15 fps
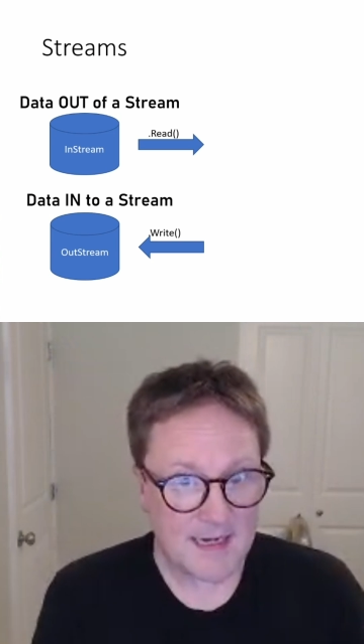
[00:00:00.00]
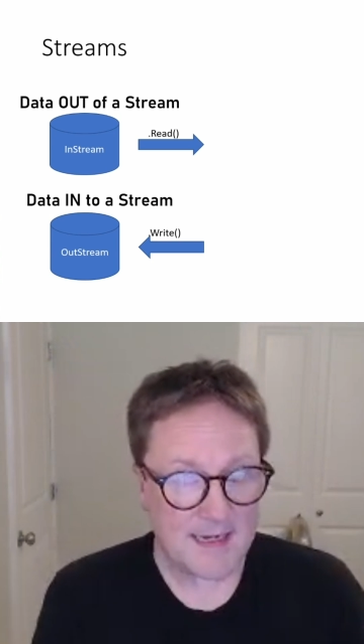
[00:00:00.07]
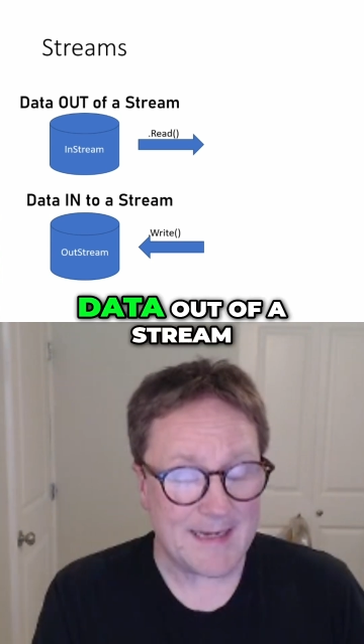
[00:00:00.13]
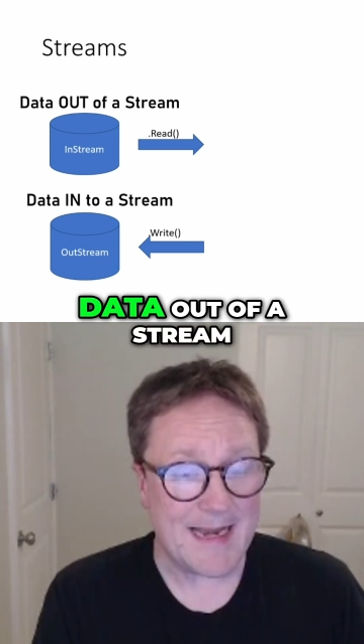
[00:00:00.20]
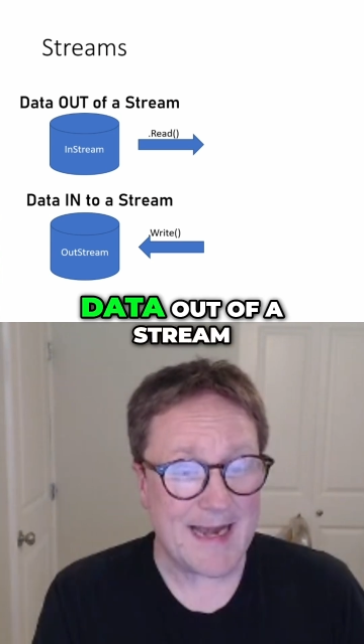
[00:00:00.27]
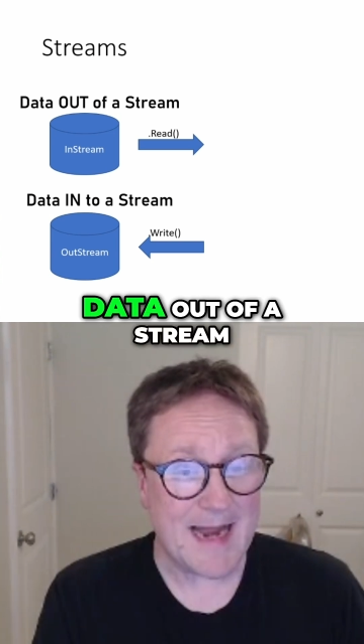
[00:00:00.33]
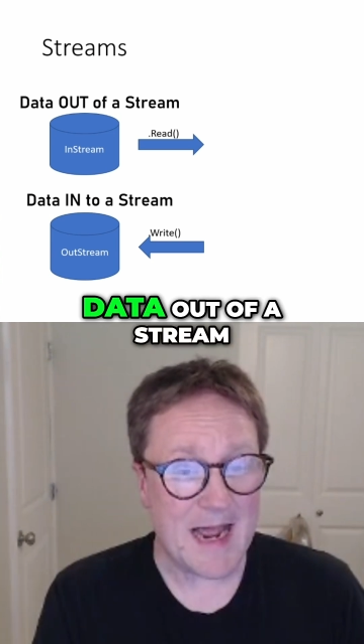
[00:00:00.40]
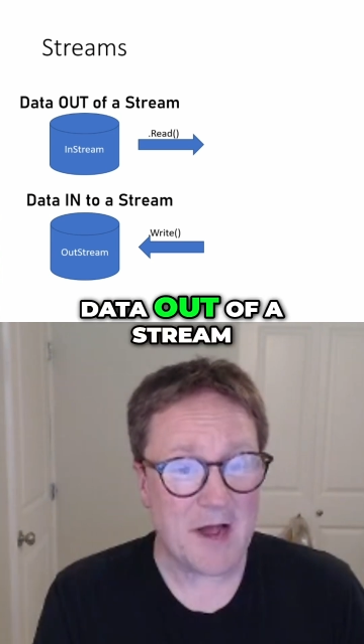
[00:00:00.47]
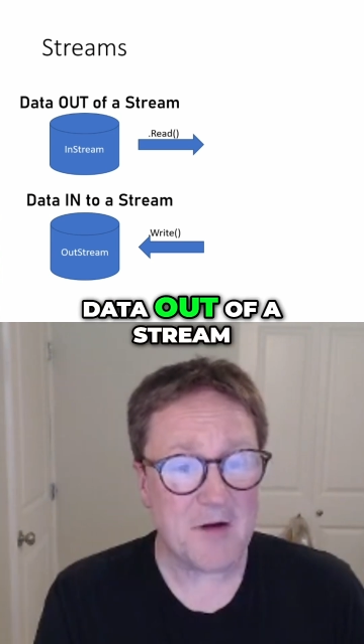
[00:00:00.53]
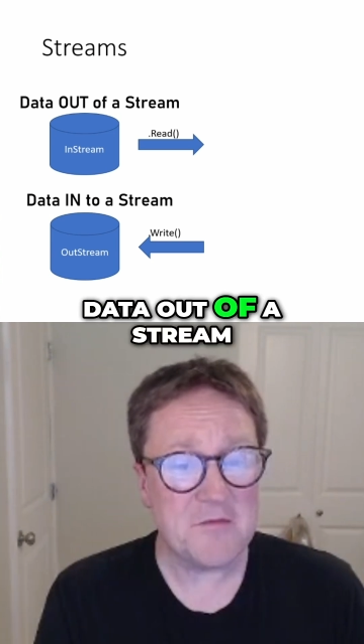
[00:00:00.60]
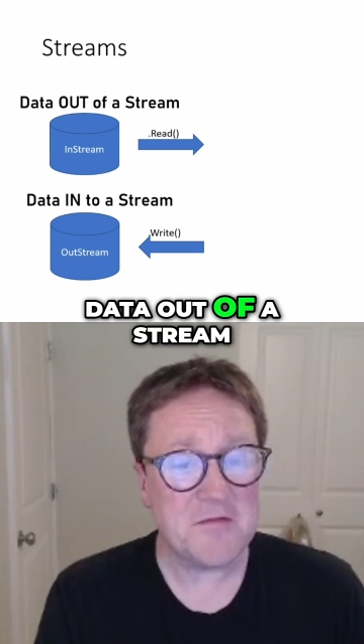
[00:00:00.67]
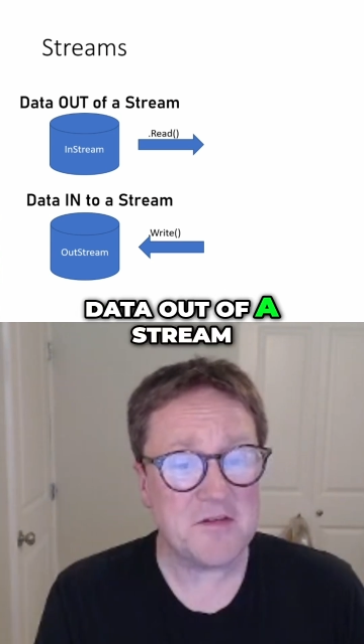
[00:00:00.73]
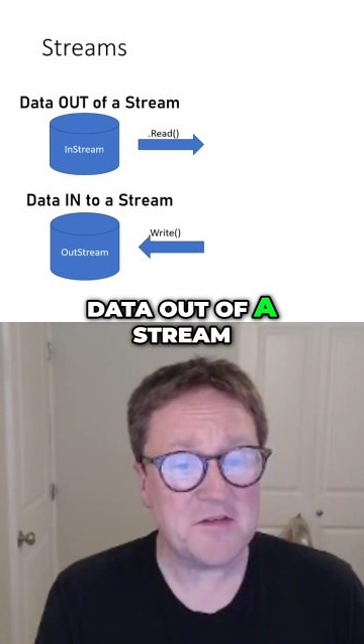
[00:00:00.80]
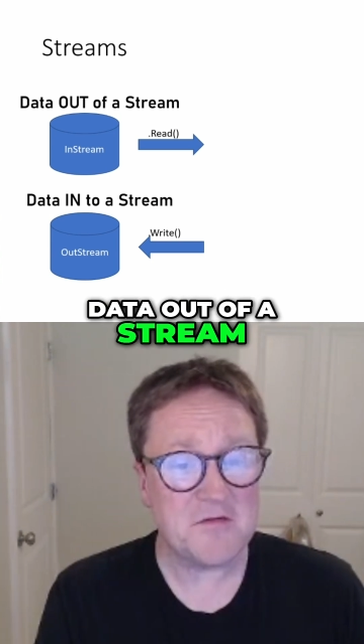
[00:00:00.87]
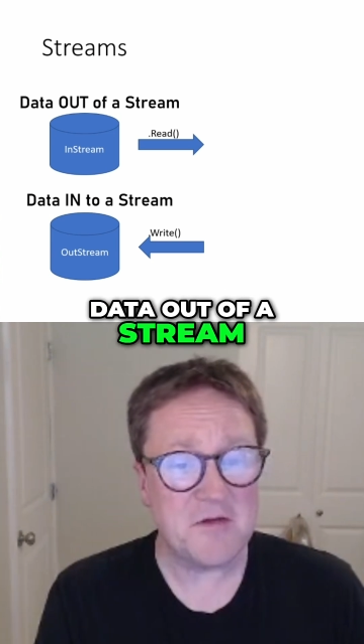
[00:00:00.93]
data out
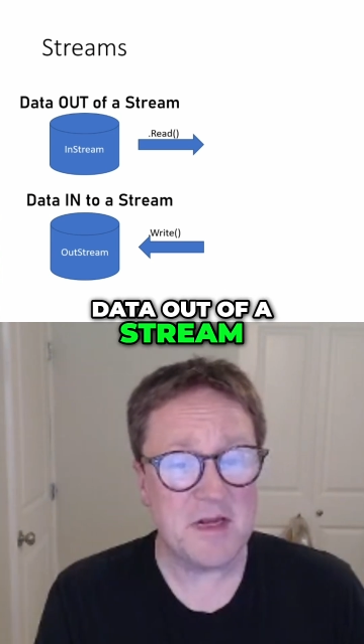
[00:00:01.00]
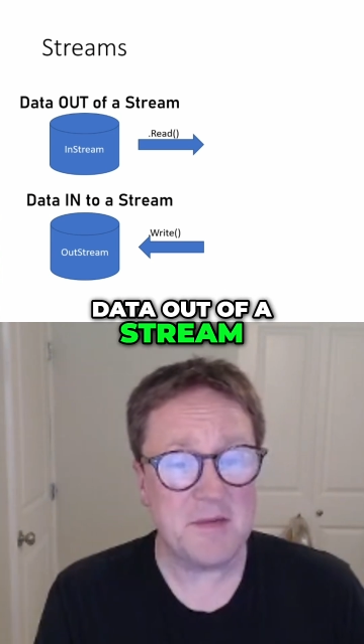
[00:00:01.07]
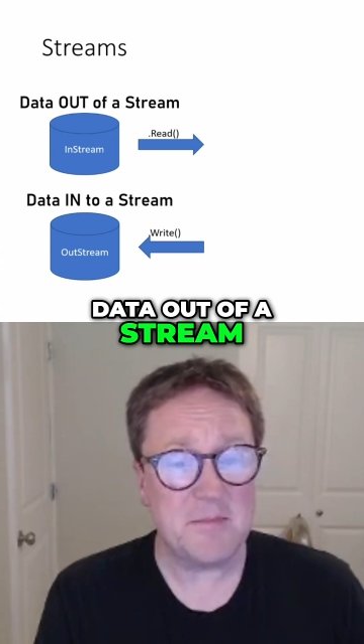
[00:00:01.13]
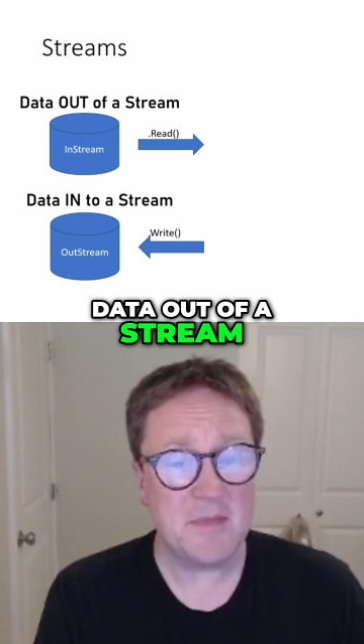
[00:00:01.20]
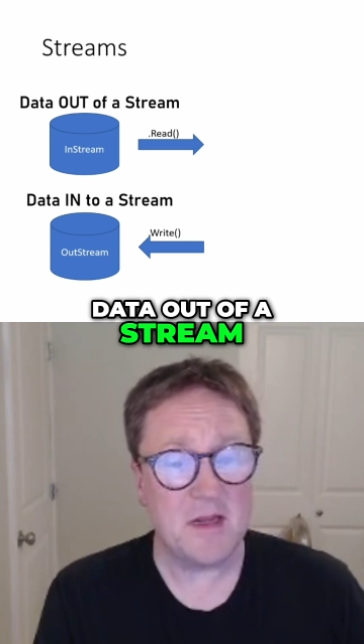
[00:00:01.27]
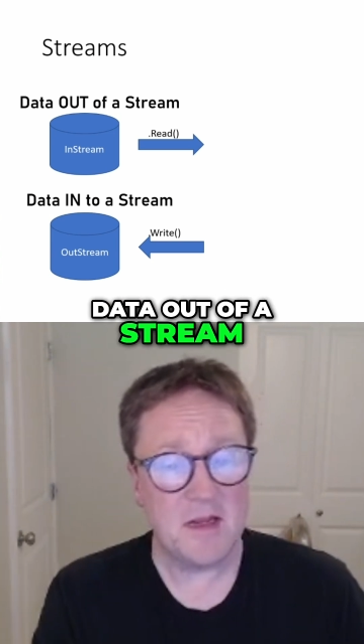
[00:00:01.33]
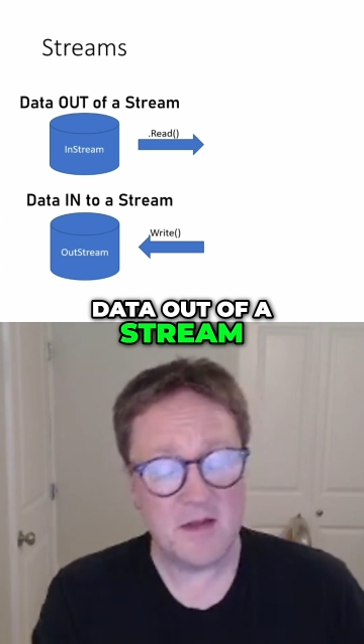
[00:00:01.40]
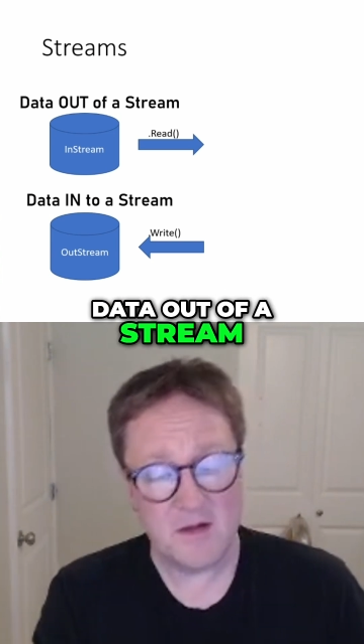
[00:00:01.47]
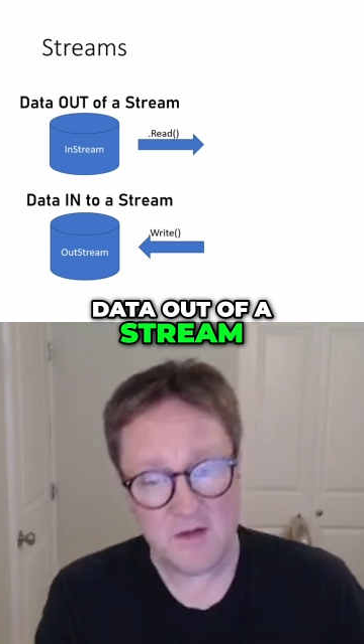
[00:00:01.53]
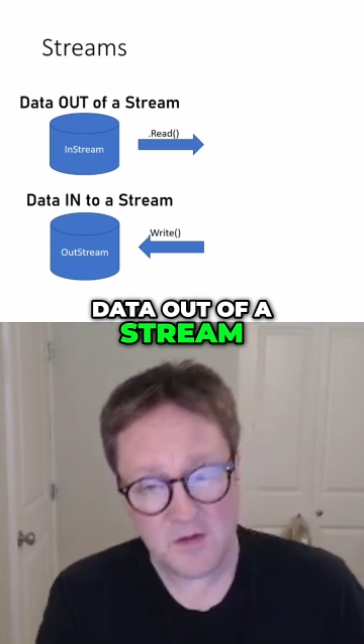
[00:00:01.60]
of a stream,